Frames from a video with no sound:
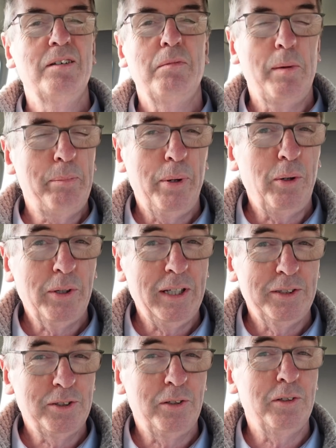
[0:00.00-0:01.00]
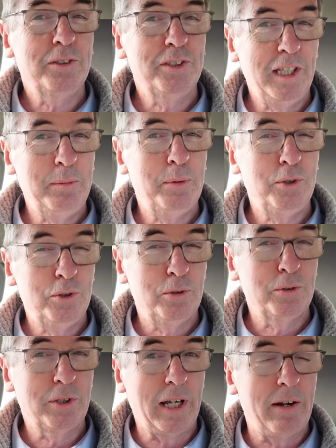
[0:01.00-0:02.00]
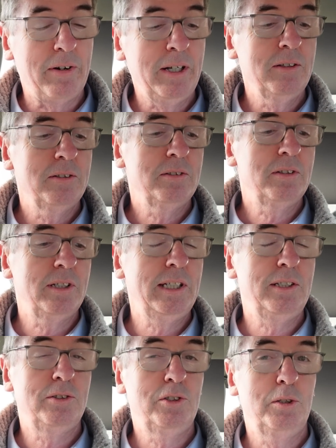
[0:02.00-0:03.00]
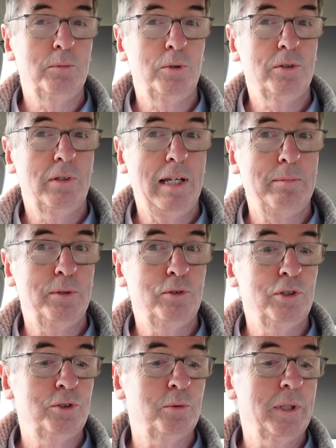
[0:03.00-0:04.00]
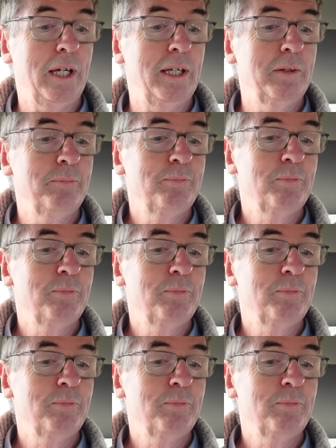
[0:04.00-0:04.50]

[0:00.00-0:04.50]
My pockets aren't as deep as yours, Gary. I eat too much lemon drizzle cake.